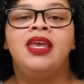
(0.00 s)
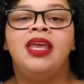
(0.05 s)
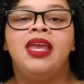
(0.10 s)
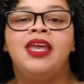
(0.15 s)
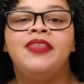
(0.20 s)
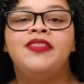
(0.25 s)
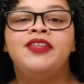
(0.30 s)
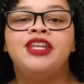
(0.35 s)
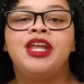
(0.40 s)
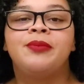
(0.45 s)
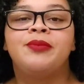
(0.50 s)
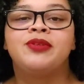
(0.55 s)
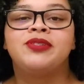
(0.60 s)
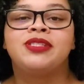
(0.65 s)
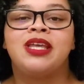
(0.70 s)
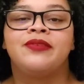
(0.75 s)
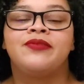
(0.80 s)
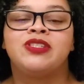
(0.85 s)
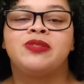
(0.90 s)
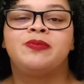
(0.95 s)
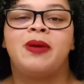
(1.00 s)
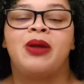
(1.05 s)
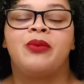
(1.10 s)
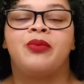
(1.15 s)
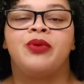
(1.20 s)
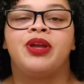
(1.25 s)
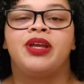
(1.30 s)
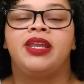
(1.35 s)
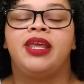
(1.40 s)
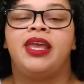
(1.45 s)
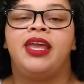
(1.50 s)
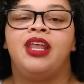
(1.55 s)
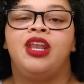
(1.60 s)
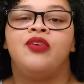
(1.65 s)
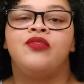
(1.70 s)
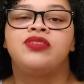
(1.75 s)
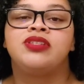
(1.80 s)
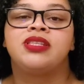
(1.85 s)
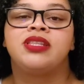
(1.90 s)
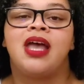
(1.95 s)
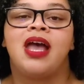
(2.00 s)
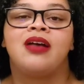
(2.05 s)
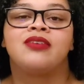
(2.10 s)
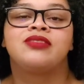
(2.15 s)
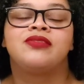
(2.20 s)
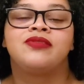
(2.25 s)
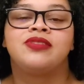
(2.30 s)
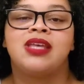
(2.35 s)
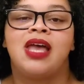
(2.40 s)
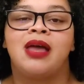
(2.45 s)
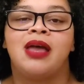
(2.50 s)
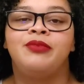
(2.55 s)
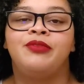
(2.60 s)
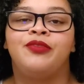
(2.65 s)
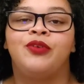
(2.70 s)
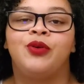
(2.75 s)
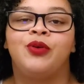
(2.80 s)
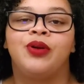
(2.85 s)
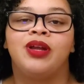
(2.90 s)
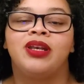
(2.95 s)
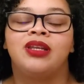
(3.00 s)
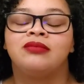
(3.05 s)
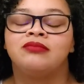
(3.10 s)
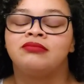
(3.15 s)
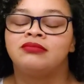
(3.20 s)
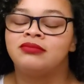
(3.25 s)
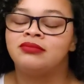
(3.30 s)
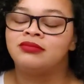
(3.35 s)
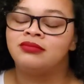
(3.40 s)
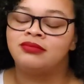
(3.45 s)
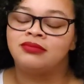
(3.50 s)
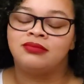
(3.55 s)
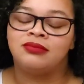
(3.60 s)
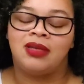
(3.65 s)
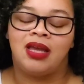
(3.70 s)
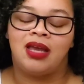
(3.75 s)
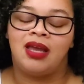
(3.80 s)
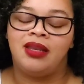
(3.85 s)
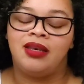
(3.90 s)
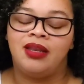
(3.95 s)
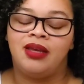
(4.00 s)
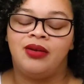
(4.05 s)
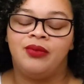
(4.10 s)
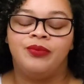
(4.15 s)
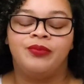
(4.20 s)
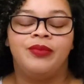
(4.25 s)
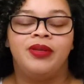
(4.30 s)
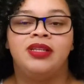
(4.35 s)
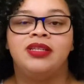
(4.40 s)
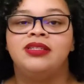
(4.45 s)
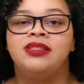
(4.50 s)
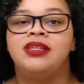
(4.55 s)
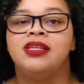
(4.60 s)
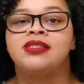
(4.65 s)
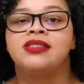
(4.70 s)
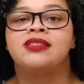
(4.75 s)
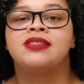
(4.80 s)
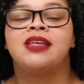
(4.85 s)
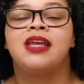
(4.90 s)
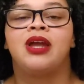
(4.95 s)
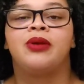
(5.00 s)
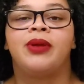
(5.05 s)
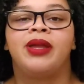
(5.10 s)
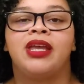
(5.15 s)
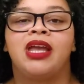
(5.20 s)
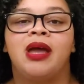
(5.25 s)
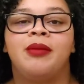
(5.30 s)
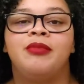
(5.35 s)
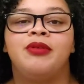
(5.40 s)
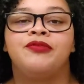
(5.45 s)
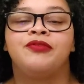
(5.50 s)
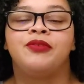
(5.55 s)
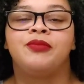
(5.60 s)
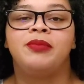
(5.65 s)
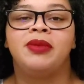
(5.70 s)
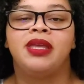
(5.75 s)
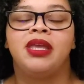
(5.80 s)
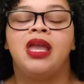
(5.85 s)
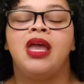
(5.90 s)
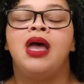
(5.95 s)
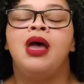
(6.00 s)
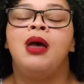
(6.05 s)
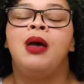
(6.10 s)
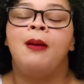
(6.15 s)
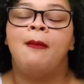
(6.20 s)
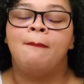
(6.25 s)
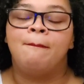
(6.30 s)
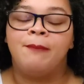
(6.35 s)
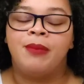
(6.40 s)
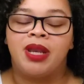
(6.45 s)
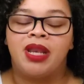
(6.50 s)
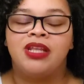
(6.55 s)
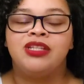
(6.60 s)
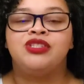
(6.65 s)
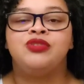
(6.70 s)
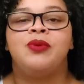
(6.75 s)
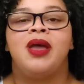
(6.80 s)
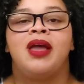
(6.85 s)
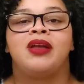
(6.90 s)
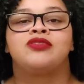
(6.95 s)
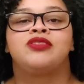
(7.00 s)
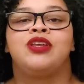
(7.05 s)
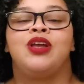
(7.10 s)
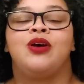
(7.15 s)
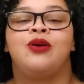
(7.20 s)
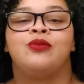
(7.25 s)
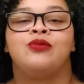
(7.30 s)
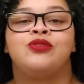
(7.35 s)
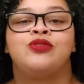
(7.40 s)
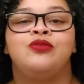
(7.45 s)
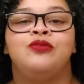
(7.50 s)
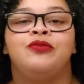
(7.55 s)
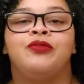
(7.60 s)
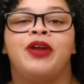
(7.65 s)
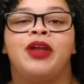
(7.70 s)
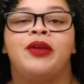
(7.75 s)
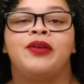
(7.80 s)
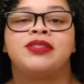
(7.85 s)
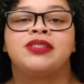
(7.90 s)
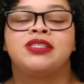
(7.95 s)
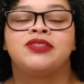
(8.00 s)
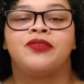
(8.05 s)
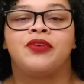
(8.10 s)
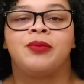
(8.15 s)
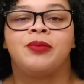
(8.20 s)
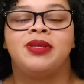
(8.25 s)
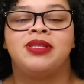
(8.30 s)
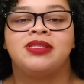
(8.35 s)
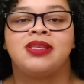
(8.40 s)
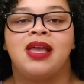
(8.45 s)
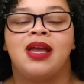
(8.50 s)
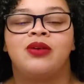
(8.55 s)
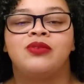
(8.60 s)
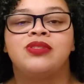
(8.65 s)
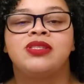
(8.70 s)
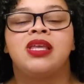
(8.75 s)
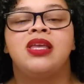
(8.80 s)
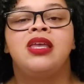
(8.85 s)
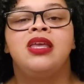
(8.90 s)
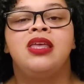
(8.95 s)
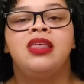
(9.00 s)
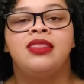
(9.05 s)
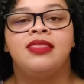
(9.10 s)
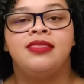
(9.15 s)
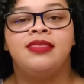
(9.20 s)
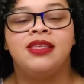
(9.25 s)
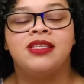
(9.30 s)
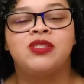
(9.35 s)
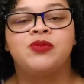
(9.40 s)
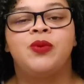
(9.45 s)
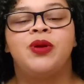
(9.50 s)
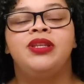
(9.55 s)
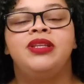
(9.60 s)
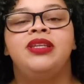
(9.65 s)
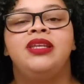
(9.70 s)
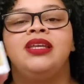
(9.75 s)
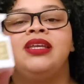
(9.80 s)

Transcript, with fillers: In the number seven spot, we're going to head over to the House of Tom Ford. I know, doesn't sound right coming from me, but I do actually own two fragrances from his house. This one